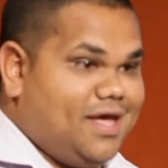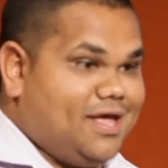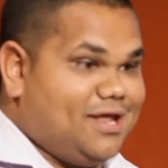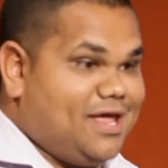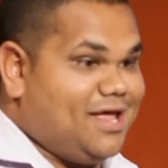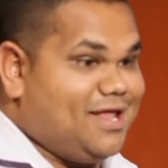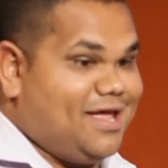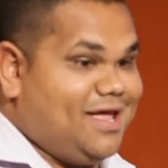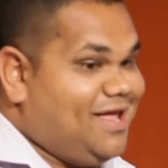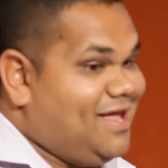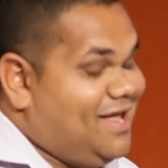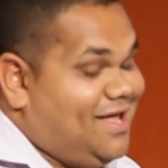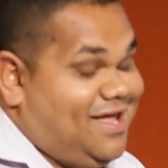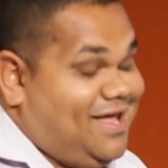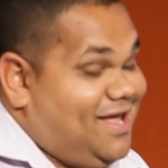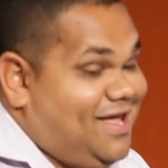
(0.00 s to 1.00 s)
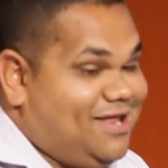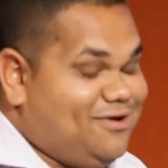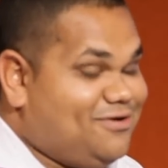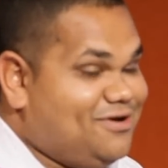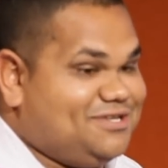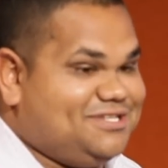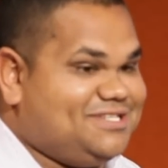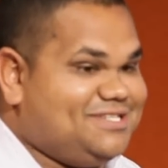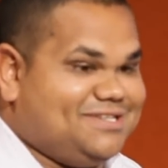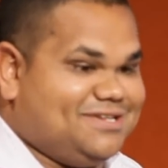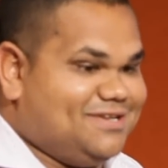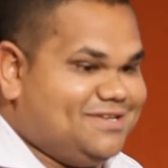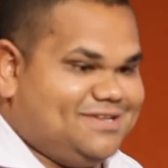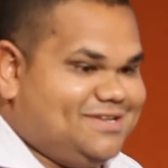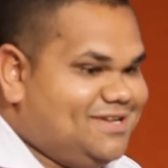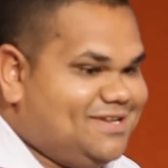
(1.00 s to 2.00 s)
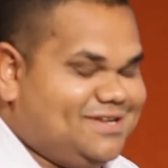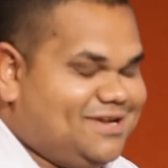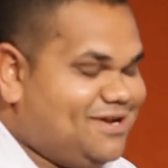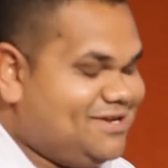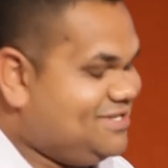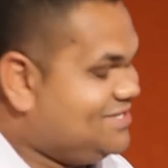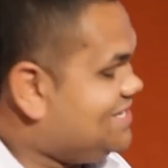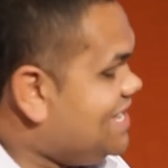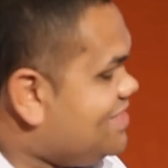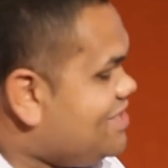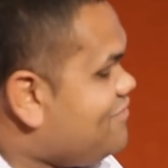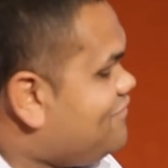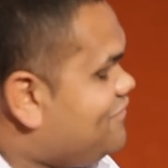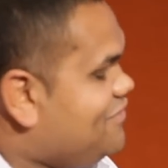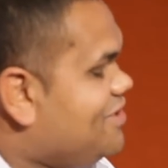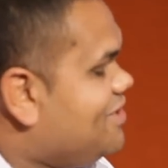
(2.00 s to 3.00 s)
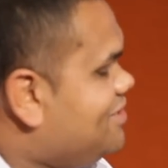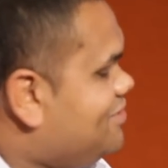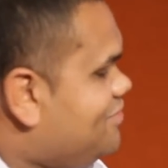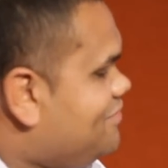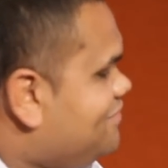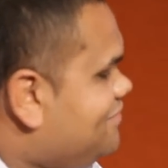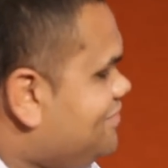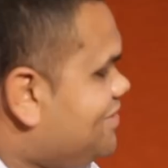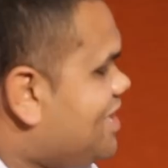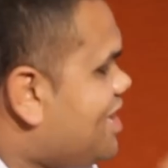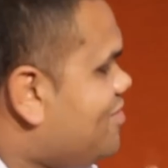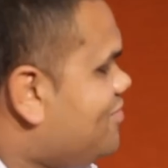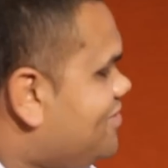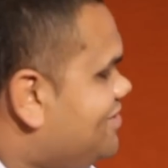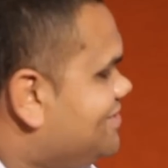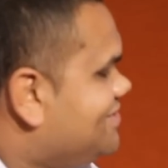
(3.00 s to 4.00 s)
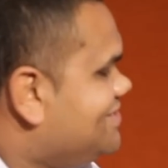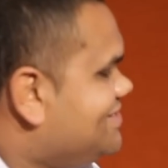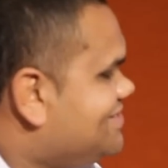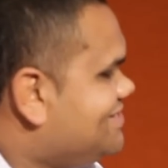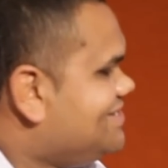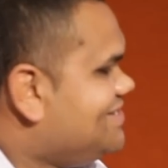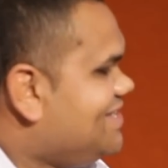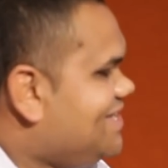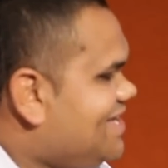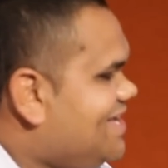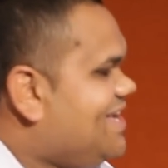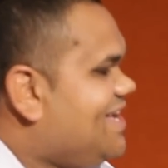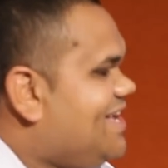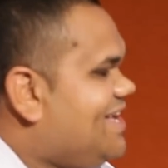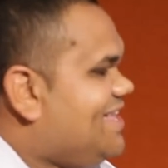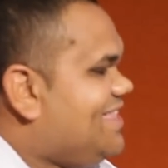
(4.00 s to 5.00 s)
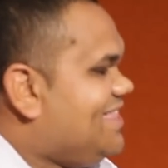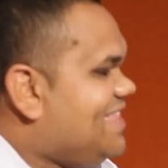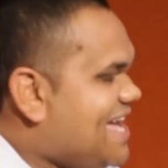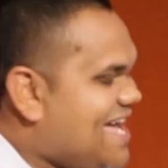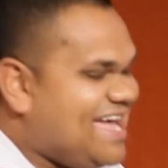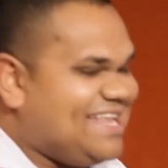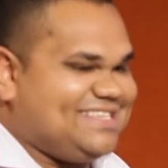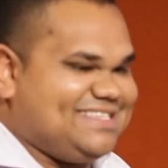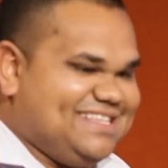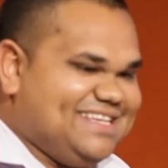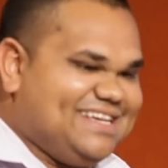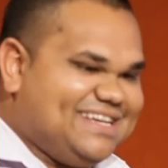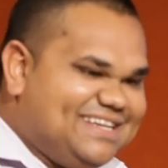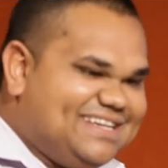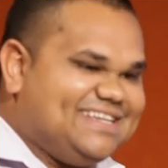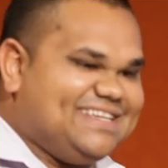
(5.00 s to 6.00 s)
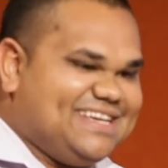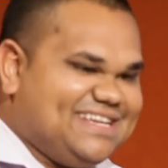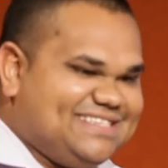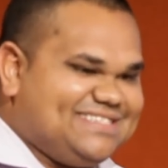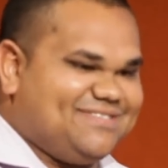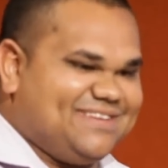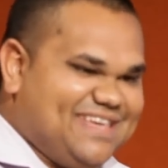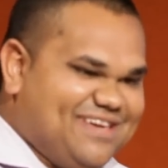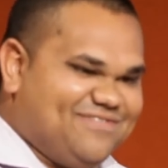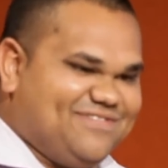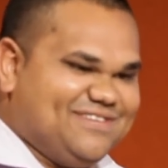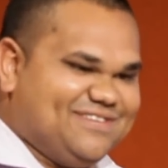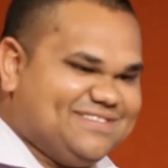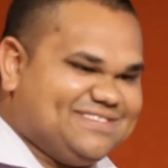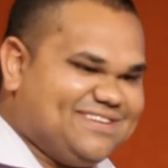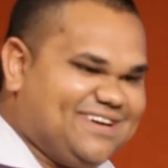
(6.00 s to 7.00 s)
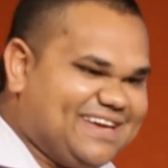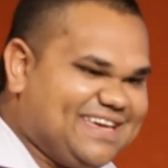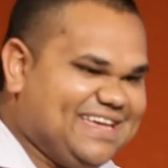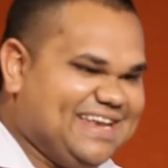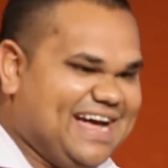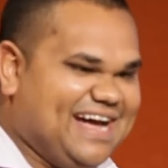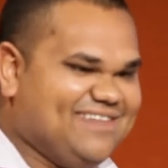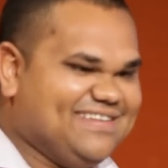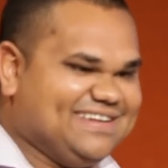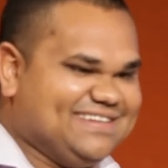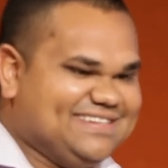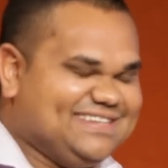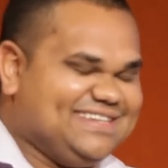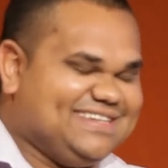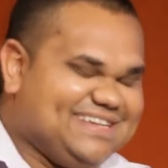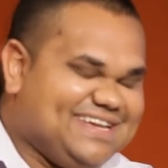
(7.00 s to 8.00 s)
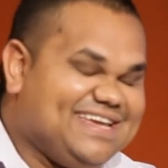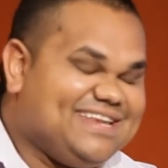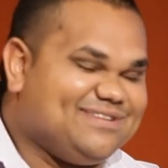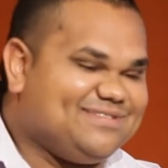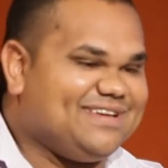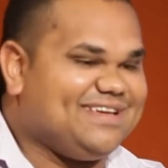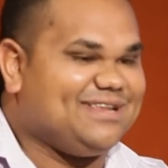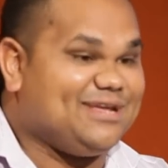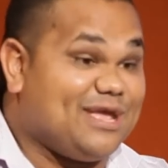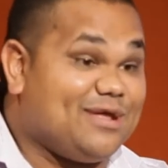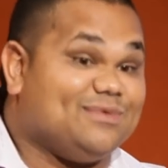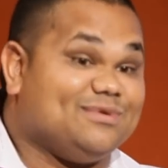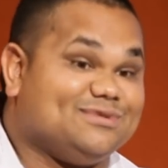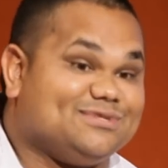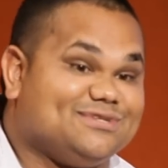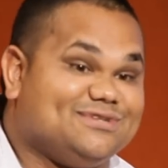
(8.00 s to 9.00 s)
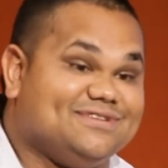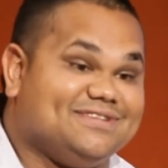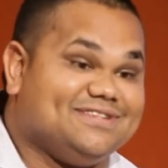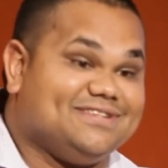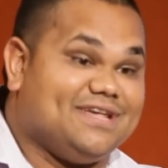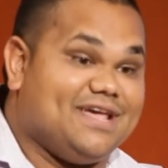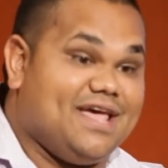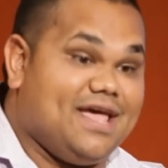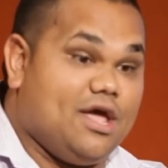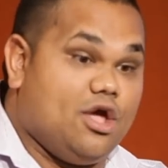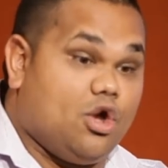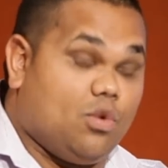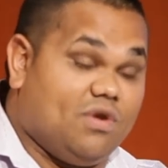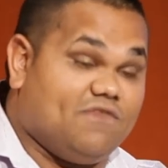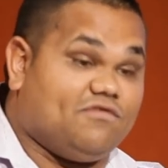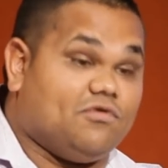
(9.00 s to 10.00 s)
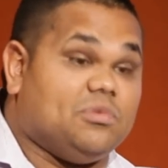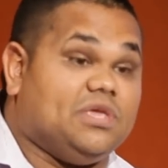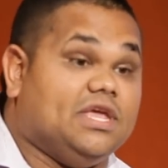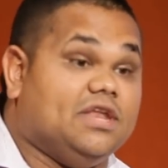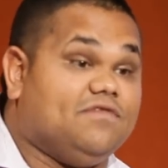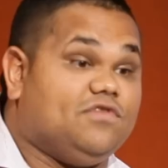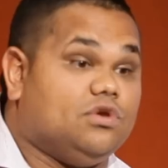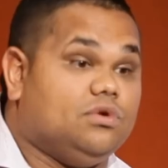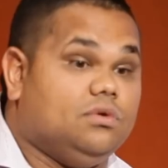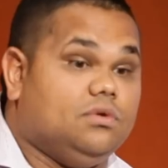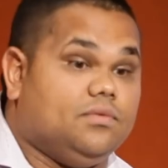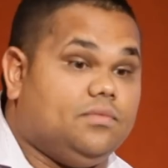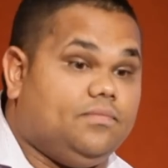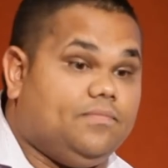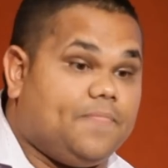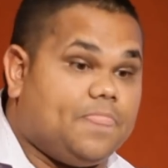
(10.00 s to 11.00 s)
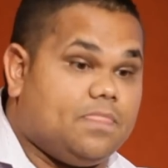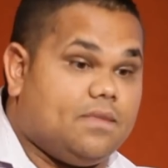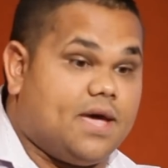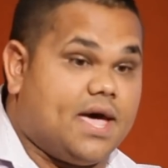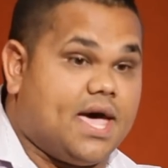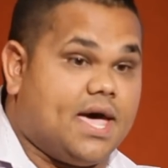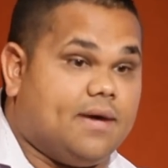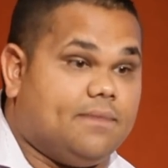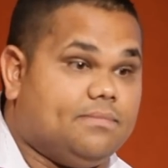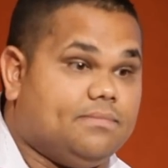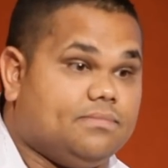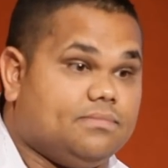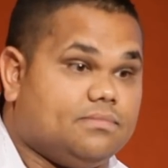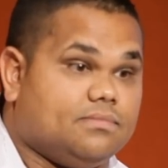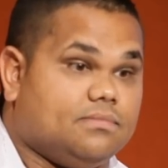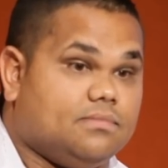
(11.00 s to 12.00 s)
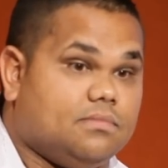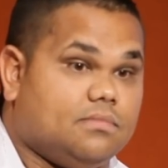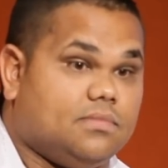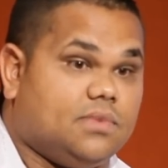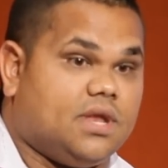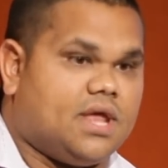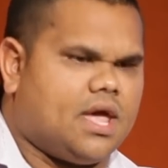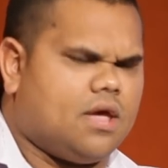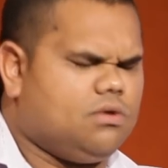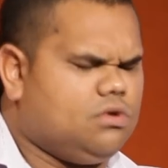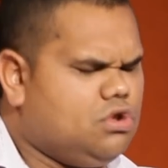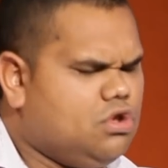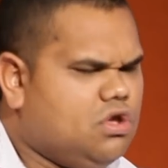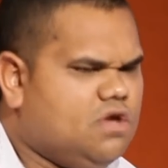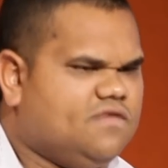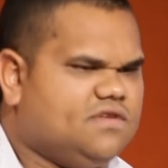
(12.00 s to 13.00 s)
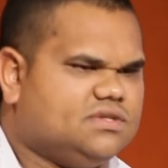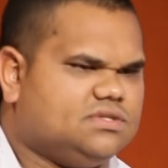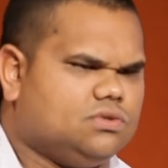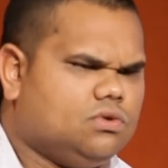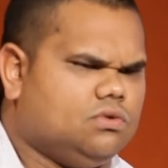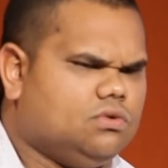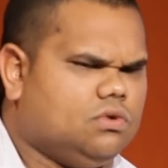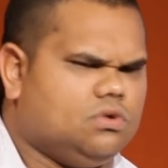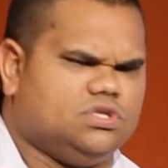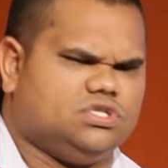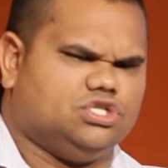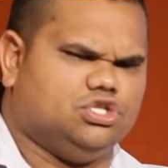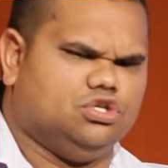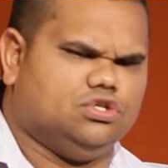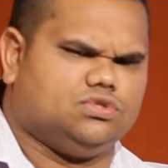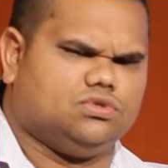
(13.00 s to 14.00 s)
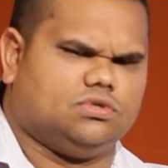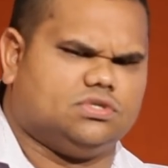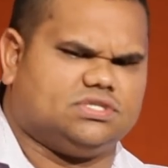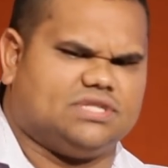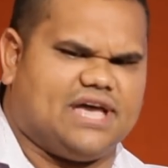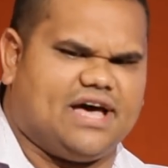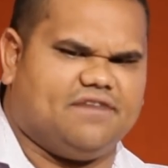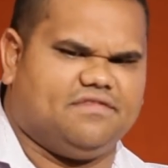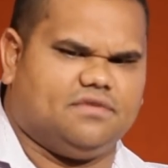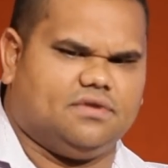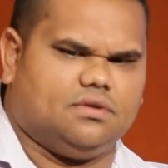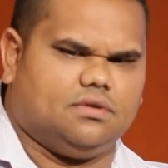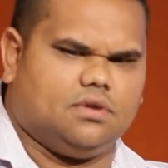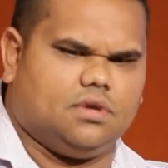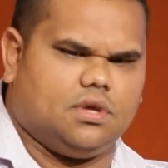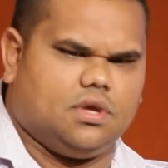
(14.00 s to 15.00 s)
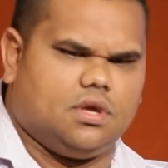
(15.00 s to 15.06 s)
and and, and I just I just had that feeling of you know what that yeah that's what that feels like you know and and it, and it was good and went for my interview, um, you know nervous all, all this new sort of stuff and